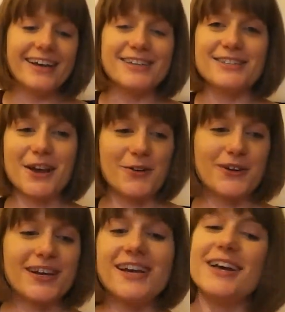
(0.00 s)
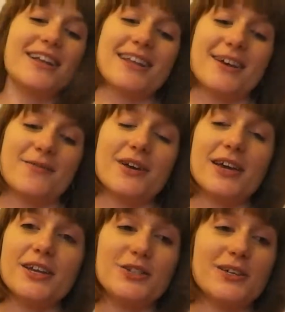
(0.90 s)
So we're
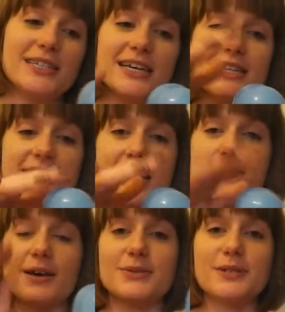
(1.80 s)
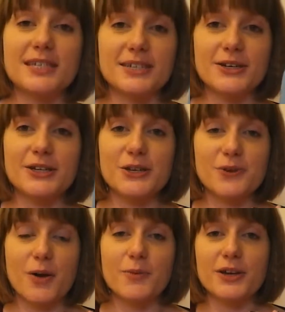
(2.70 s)
going to do exactly the same as we did
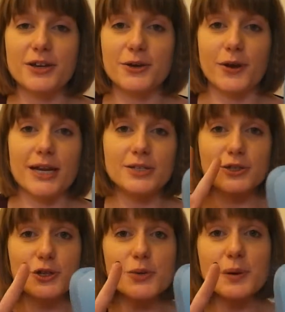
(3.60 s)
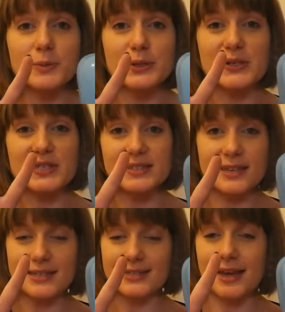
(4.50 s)
earlier on. We're going to create two bubbles
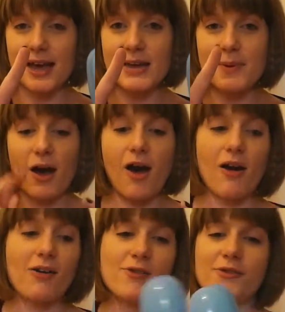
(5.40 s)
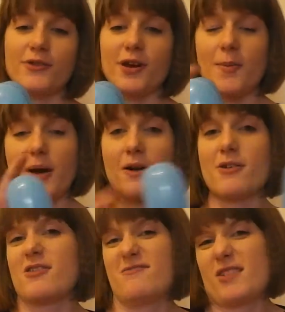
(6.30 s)
this time of
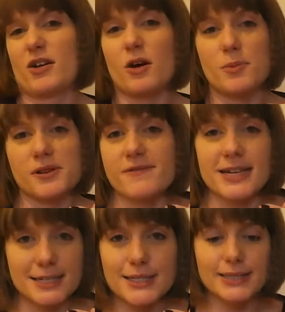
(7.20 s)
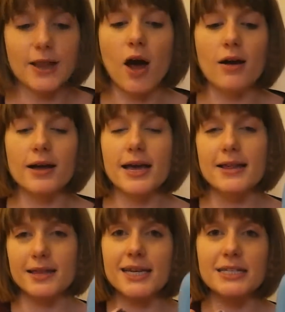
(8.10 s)
about a couple of inches long.
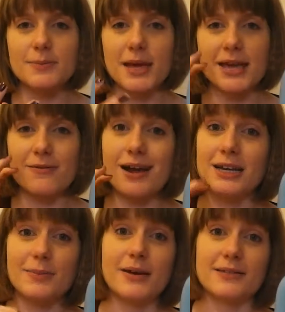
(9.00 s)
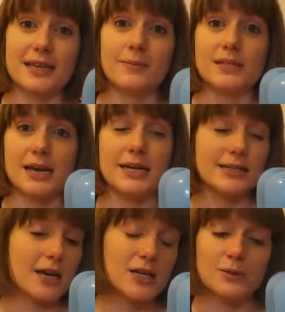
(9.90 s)
They need to be around about the same
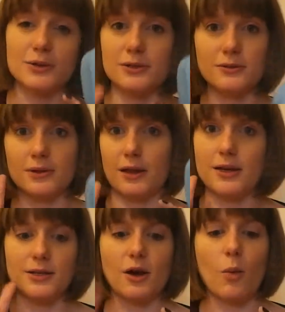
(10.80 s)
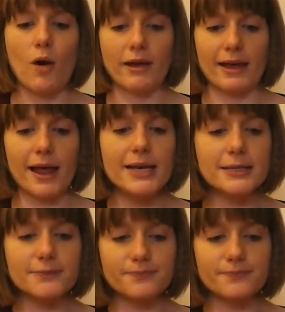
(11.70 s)
size so it doesn't look like he's got wonky legs.